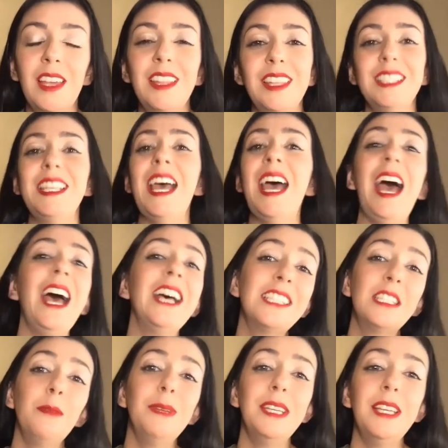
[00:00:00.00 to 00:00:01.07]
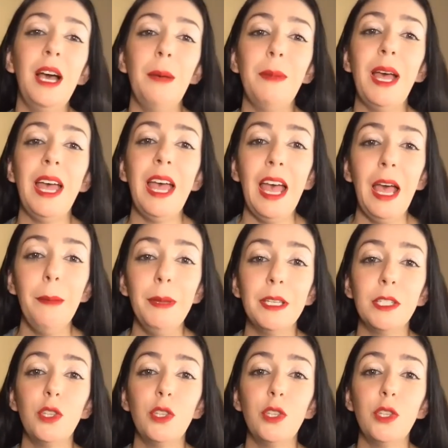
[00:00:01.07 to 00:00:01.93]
This has to become a habit.